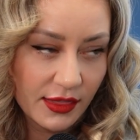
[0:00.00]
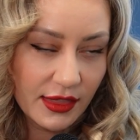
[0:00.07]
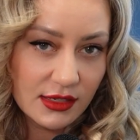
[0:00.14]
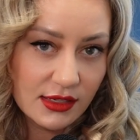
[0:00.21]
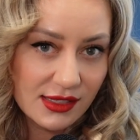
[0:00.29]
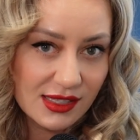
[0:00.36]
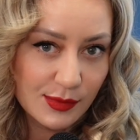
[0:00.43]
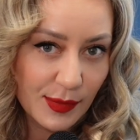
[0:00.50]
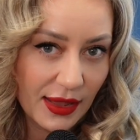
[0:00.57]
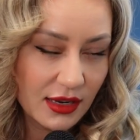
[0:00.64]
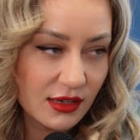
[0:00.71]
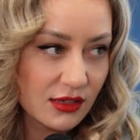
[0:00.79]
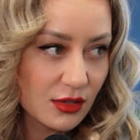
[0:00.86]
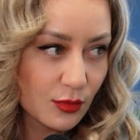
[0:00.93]
than to
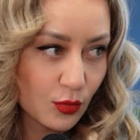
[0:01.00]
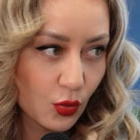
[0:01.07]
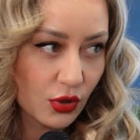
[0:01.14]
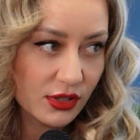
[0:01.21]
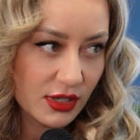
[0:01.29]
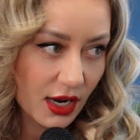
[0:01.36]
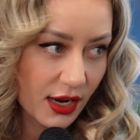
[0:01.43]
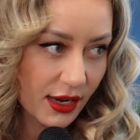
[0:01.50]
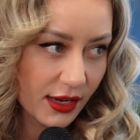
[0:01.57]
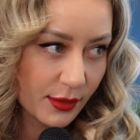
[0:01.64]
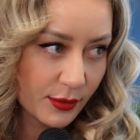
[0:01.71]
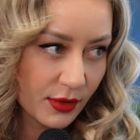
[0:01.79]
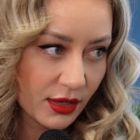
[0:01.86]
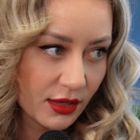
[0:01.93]
spend more
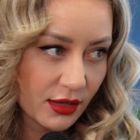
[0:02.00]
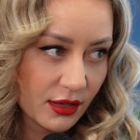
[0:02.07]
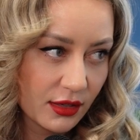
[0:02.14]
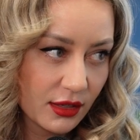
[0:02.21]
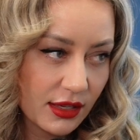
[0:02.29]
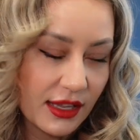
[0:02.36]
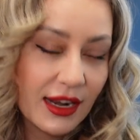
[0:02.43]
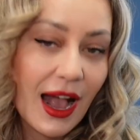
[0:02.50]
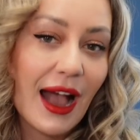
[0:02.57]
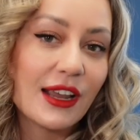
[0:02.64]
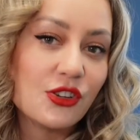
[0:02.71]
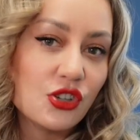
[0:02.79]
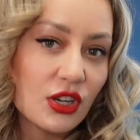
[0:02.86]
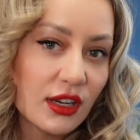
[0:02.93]
time in
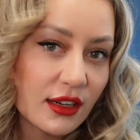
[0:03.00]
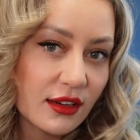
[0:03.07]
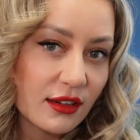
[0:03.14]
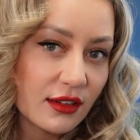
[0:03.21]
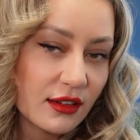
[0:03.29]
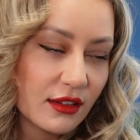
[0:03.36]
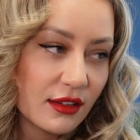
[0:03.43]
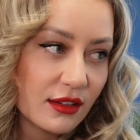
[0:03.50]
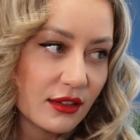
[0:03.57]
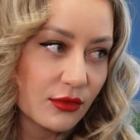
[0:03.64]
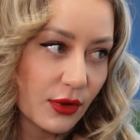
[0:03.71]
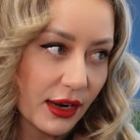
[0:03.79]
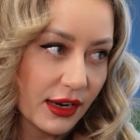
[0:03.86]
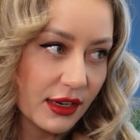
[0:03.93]
hygiene. Yeah.
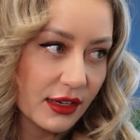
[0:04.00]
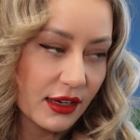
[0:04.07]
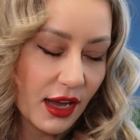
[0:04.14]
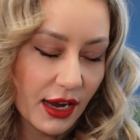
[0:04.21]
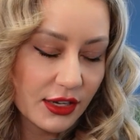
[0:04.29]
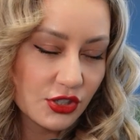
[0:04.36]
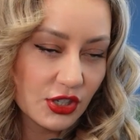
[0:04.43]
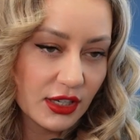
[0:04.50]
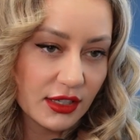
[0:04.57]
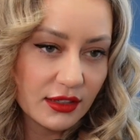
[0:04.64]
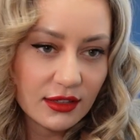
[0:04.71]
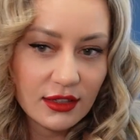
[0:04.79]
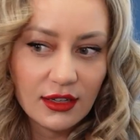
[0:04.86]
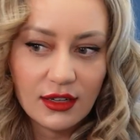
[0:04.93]
Right? In hygiene.